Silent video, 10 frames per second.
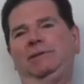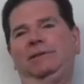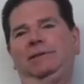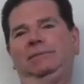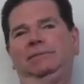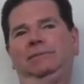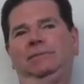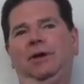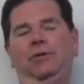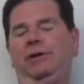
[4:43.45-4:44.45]
But
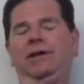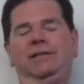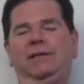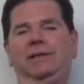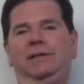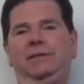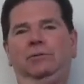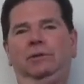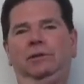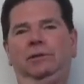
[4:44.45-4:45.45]
other than that, I didn't
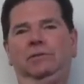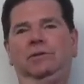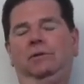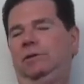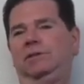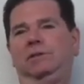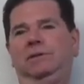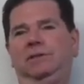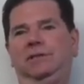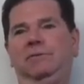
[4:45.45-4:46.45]
really, it was always
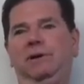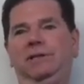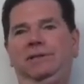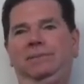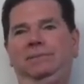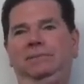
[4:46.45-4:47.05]
sea rats.